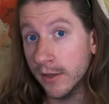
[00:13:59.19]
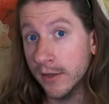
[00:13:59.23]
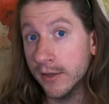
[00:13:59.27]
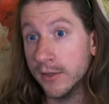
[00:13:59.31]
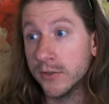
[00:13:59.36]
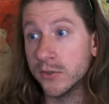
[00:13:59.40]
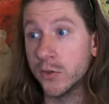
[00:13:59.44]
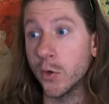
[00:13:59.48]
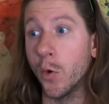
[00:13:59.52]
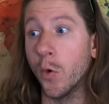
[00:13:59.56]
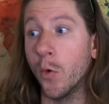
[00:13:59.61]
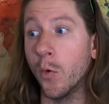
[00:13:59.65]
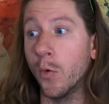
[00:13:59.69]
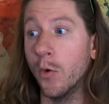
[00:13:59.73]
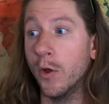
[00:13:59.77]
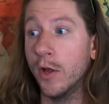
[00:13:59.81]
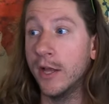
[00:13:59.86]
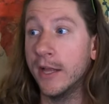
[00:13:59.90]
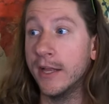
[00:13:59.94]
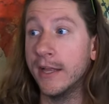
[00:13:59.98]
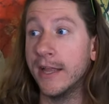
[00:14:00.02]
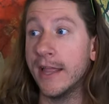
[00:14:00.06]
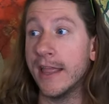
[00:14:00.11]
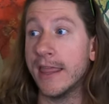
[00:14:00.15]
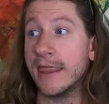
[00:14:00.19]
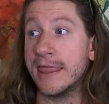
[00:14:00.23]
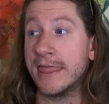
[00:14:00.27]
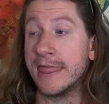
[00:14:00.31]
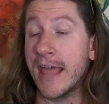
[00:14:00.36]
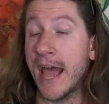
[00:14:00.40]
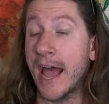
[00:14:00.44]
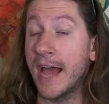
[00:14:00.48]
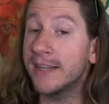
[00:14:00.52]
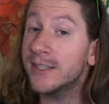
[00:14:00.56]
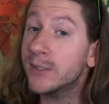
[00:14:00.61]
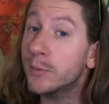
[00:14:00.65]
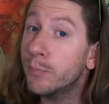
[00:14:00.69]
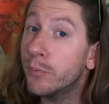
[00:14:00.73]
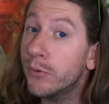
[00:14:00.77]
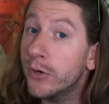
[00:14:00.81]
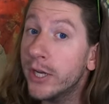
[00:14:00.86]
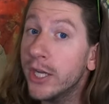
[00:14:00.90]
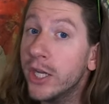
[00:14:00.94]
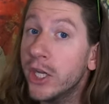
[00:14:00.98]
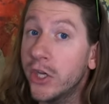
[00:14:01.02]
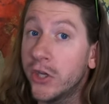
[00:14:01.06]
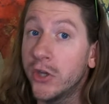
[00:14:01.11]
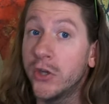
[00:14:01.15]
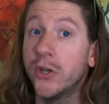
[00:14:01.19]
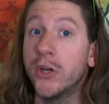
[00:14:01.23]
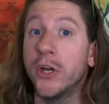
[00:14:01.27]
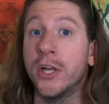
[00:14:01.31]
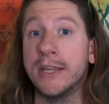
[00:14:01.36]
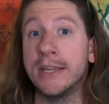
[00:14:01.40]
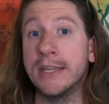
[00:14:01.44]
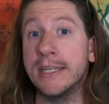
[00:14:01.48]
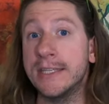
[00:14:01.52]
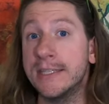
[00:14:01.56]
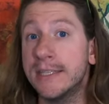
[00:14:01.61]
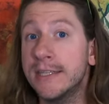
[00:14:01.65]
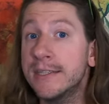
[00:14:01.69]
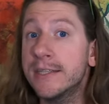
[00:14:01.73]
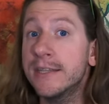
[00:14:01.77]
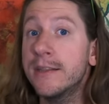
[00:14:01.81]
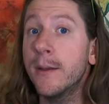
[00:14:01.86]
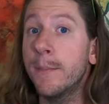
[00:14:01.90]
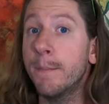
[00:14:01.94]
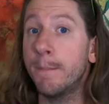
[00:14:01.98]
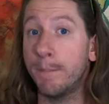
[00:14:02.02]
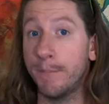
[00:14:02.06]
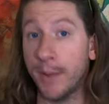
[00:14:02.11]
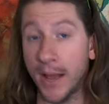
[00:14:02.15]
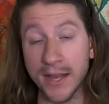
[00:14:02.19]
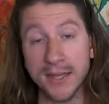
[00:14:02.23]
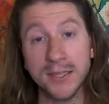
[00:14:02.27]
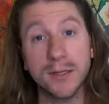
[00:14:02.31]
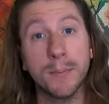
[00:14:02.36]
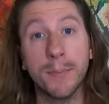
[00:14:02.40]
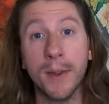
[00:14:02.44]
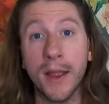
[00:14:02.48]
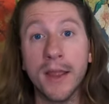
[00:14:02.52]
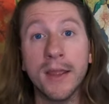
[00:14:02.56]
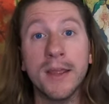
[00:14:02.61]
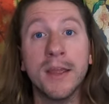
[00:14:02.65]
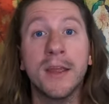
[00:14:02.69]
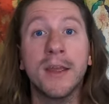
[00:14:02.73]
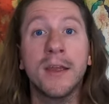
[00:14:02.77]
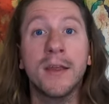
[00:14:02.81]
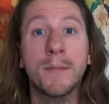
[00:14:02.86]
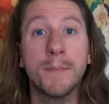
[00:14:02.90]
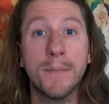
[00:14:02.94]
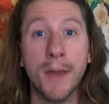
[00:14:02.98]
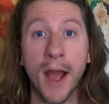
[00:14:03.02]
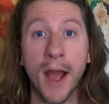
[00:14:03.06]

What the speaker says: So that's pretty good. This is the best paying